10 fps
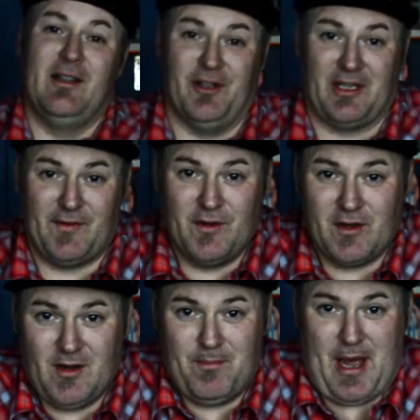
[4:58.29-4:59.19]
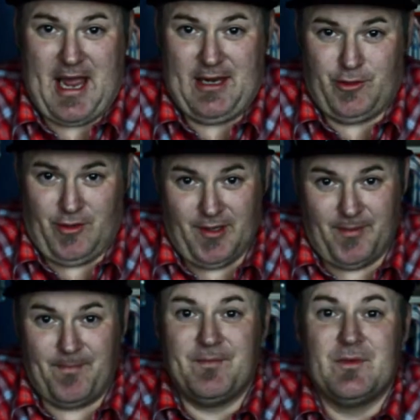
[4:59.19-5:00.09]
look, if you're going to buy a
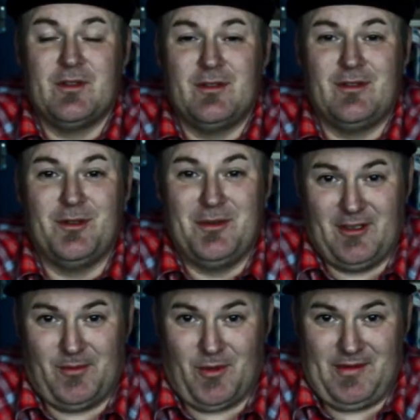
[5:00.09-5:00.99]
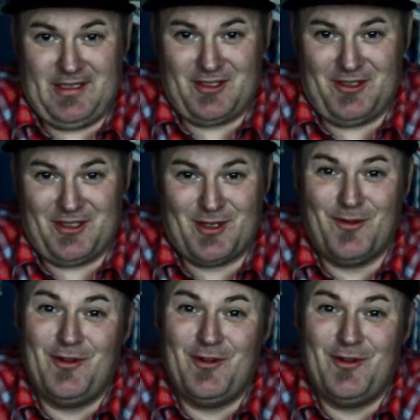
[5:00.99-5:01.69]
drone, do a little more research.